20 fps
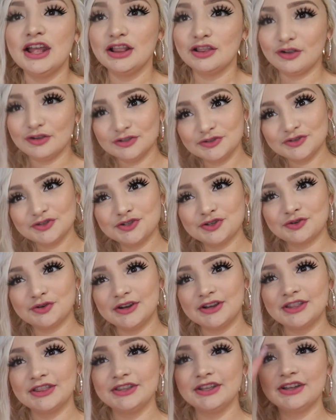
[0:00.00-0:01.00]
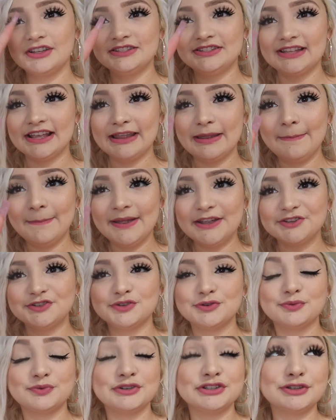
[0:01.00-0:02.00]
long story short the second
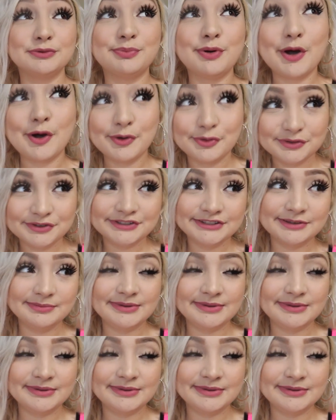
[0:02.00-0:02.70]
bedroom was supposed